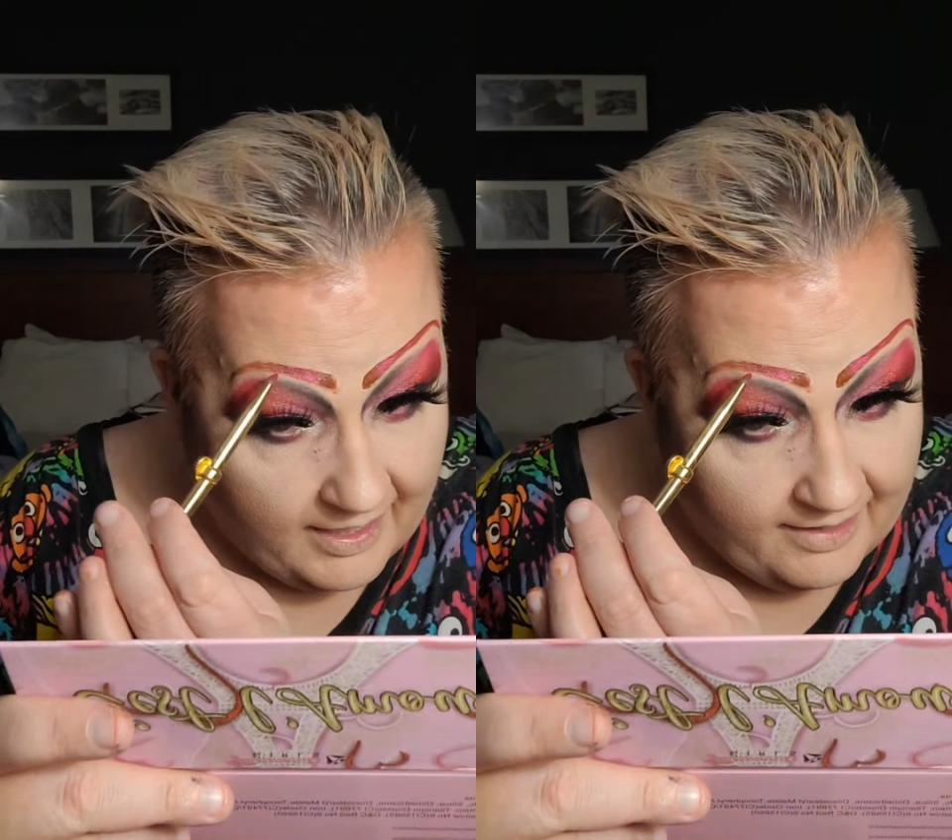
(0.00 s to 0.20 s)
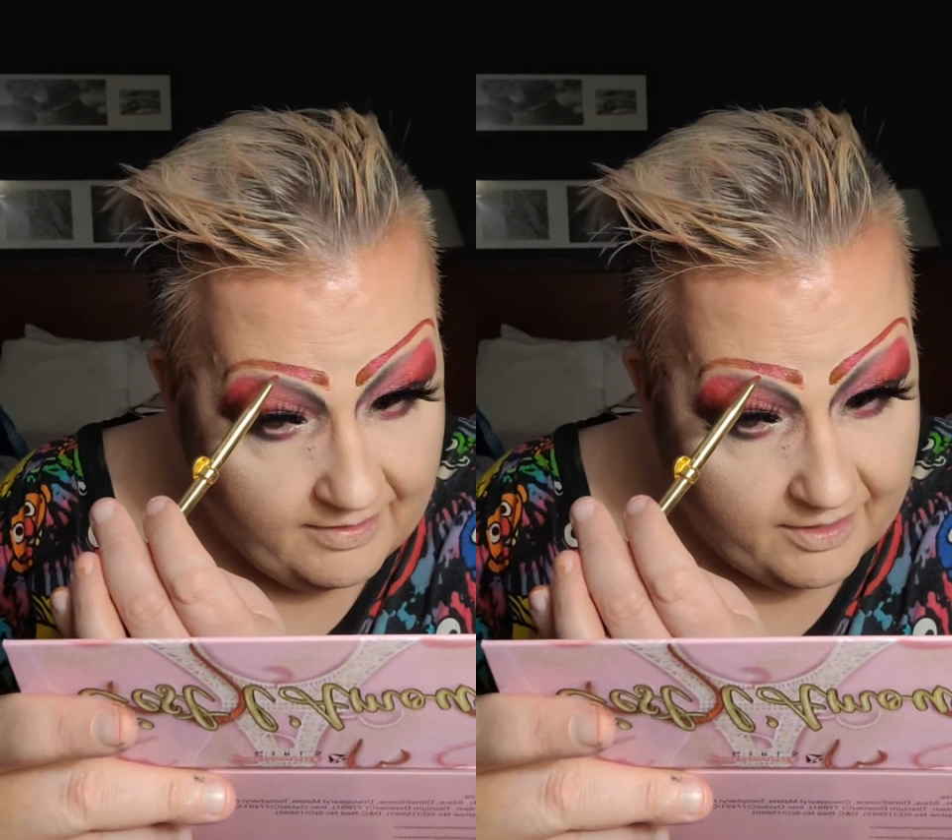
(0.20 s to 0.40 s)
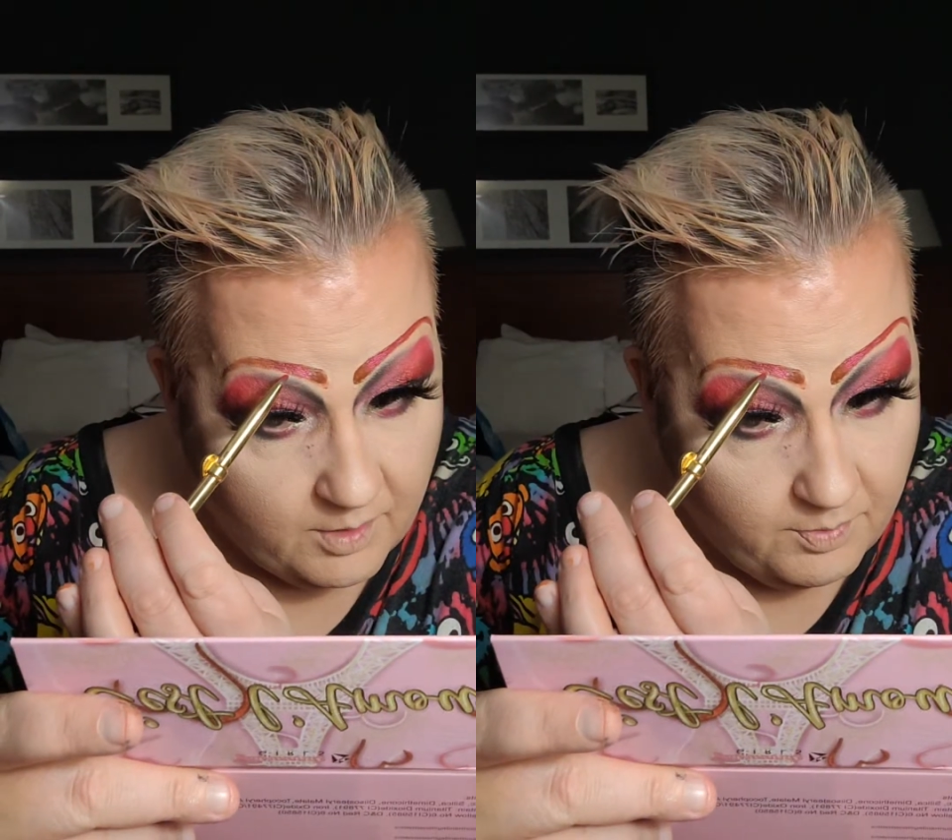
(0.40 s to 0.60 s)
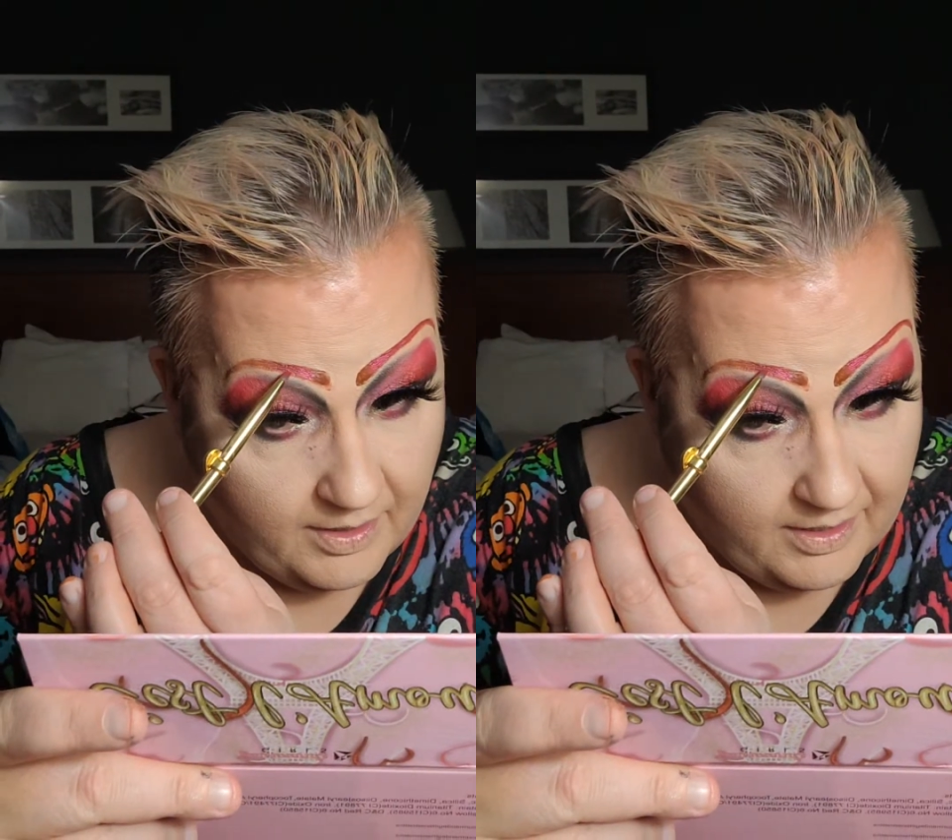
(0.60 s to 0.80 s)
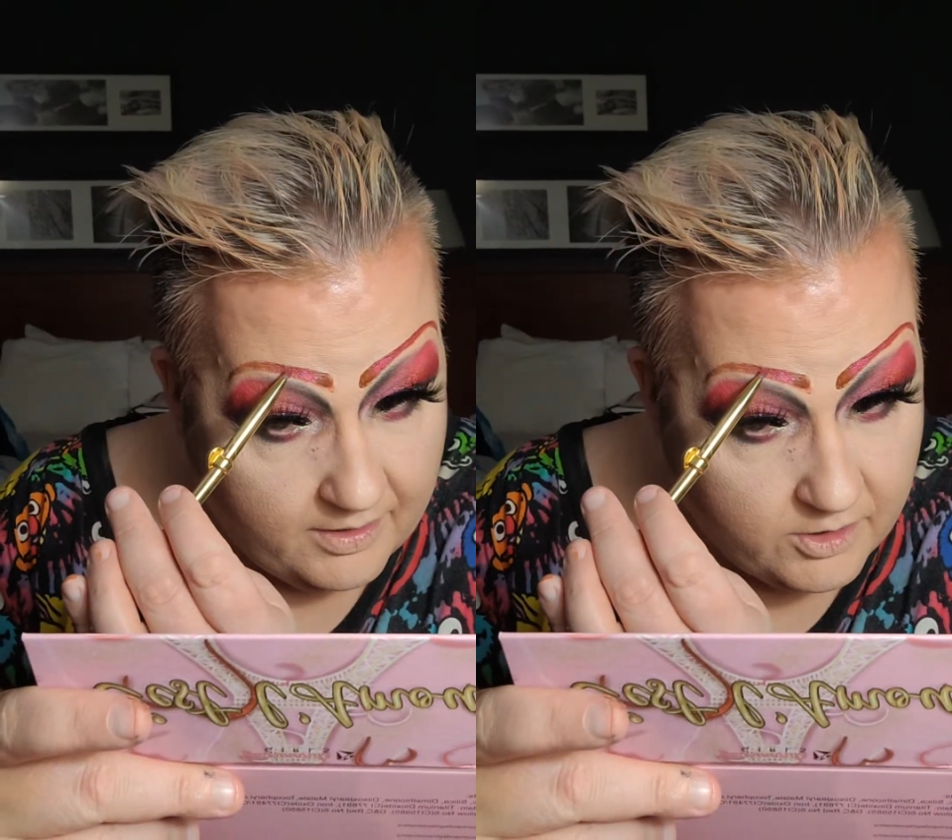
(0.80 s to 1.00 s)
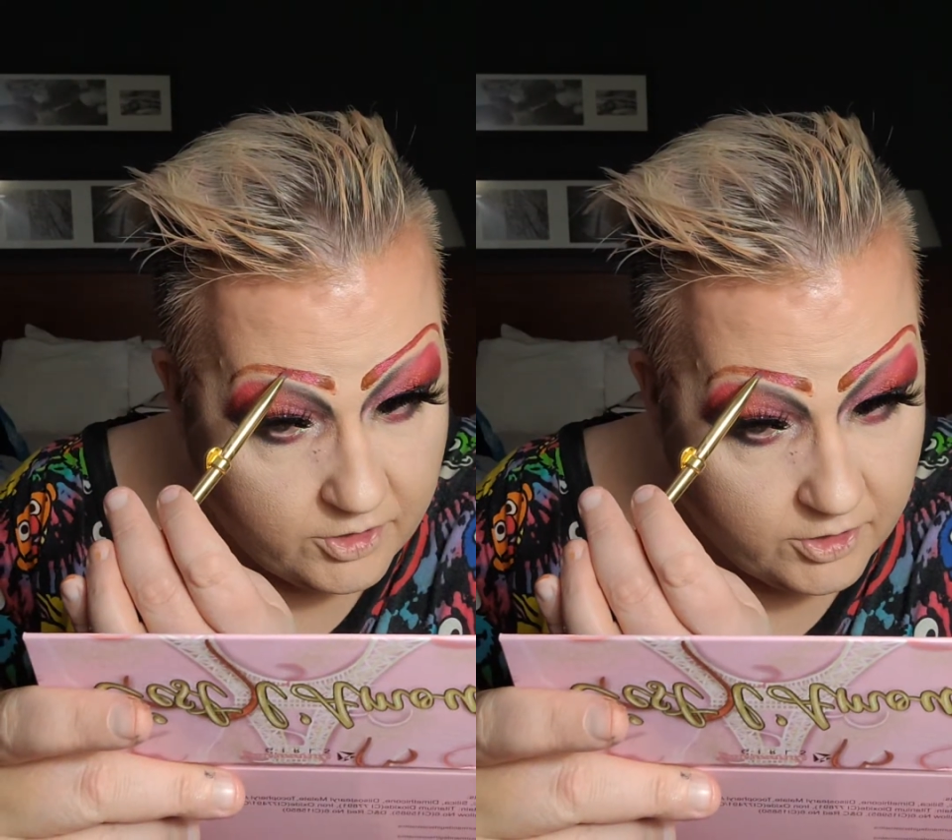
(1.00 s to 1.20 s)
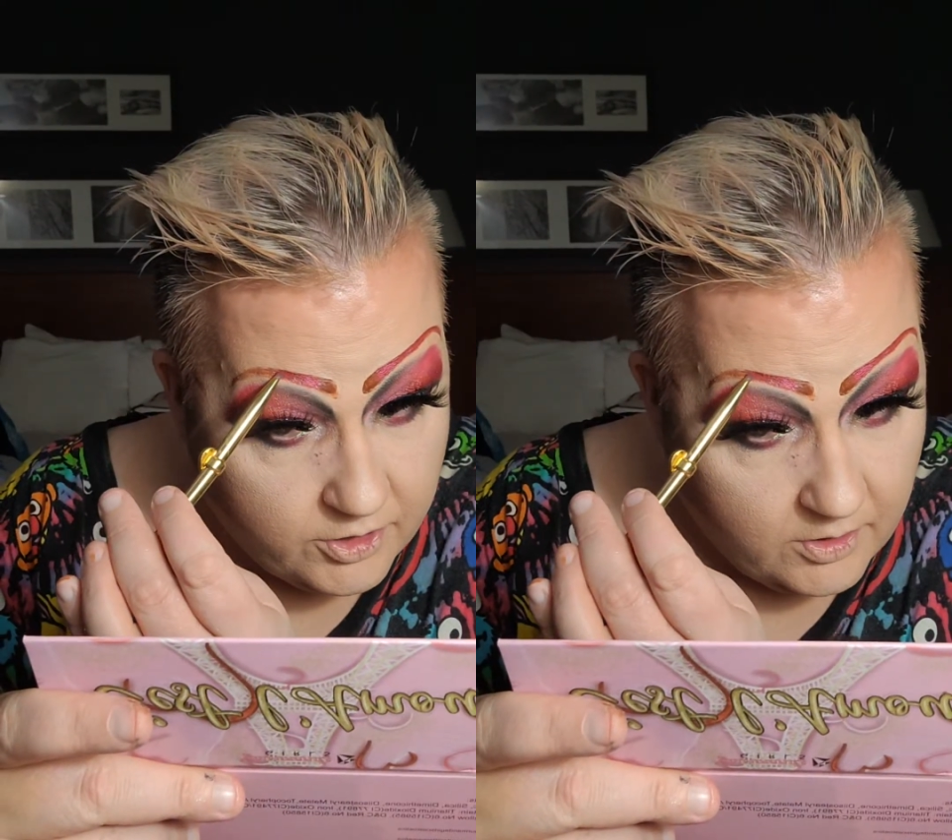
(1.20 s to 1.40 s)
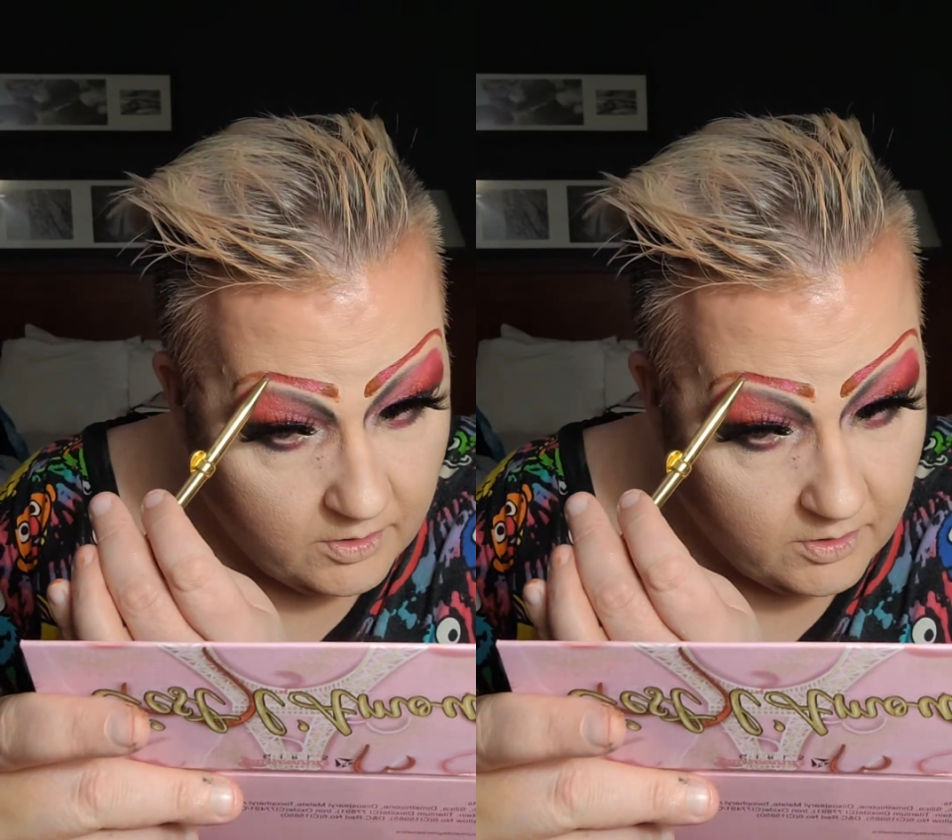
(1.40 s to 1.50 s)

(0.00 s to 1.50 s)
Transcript: eyeliner brush.